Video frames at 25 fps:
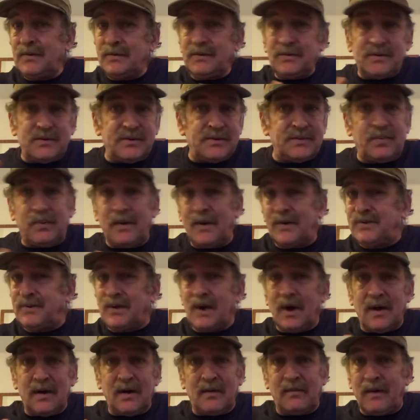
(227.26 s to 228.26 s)
switch
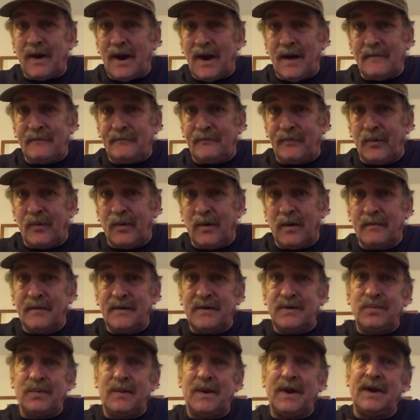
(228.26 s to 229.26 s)
out a RAV4
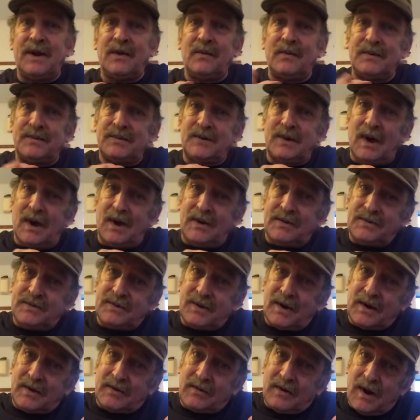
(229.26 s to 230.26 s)
between the Wisconsin
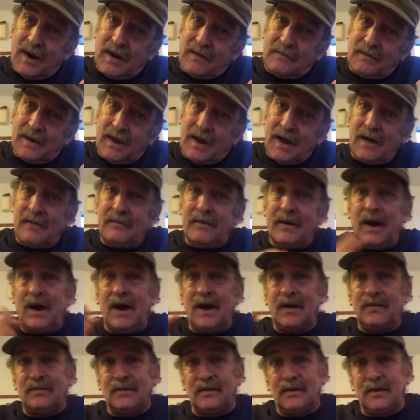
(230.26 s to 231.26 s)
State Crime Lab
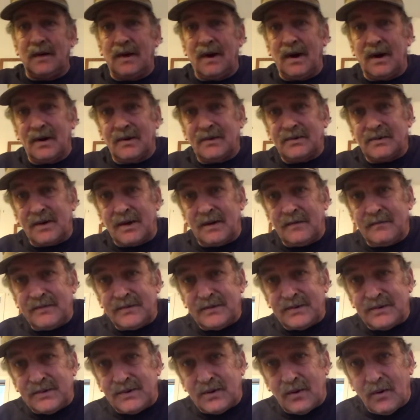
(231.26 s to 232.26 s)
and the long-term
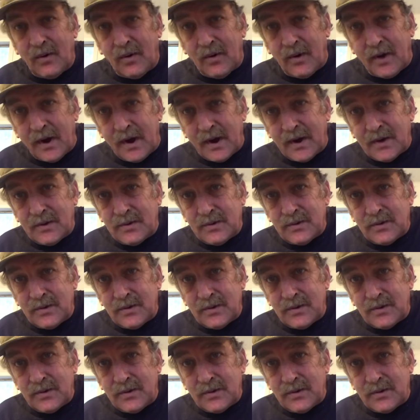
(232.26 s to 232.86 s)
storage?